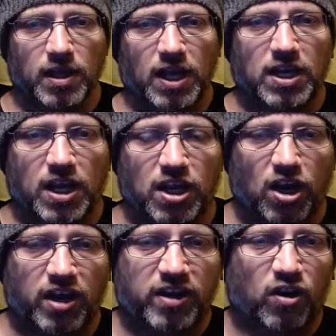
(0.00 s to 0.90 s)

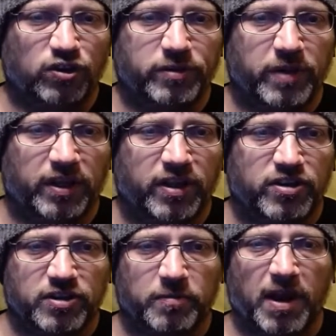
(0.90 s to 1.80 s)
And ultimately,
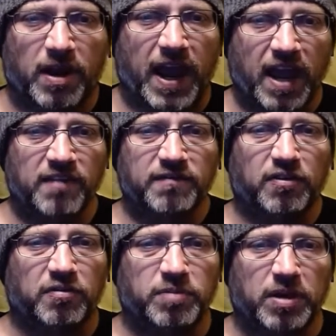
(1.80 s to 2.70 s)
there's about a
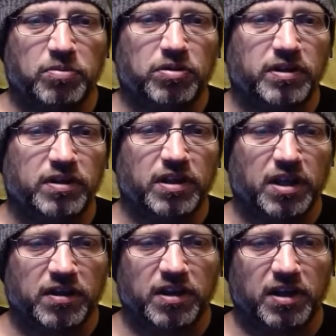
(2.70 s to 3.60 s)
handful of people
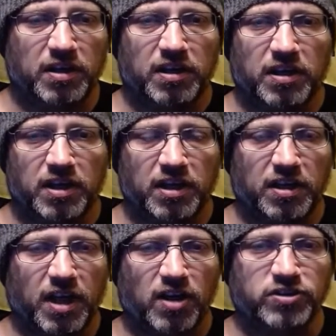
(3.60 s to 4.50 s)
in the
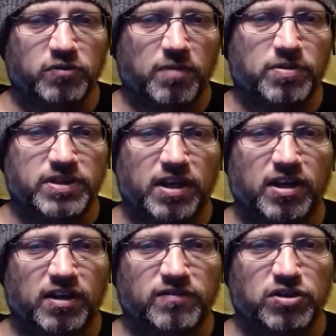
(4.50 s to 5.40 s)
House of
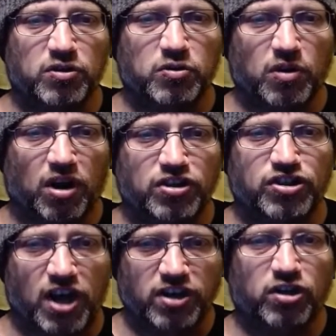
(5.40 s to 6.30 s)
Representatives who are
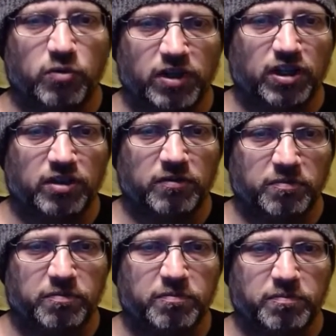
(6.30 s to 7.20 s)
genuine,
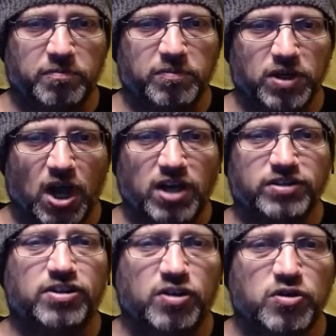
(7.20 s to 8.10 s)

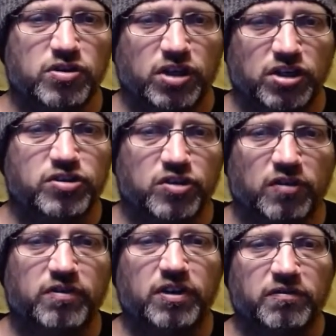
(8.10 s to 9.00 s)
constitutionally
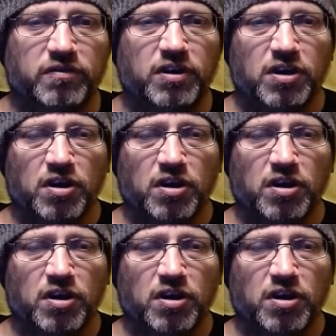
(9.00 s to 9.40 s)
conservative